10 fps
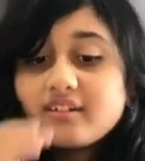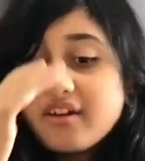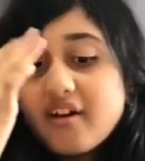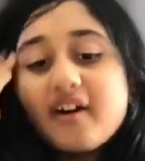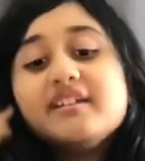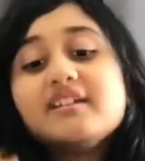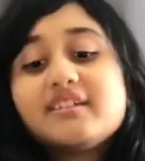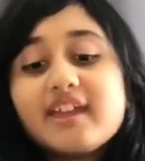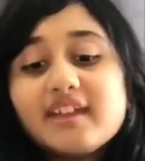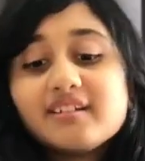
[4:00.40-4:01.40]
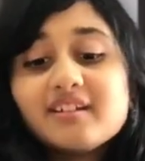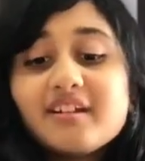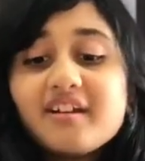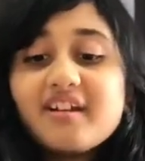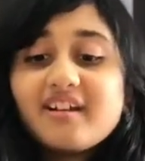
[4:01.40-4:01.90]
or anything.
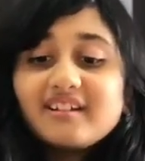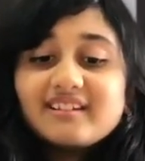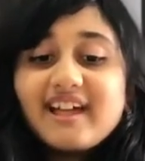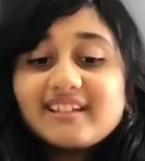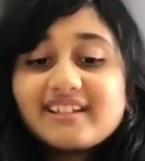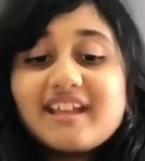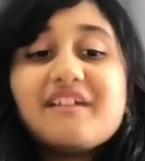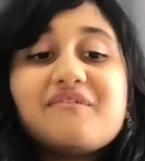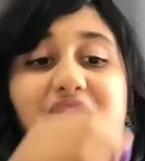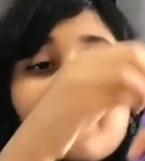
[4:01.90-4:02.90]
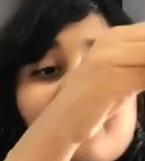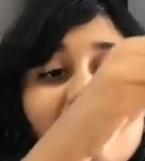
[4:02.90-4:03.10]
Let's see if you can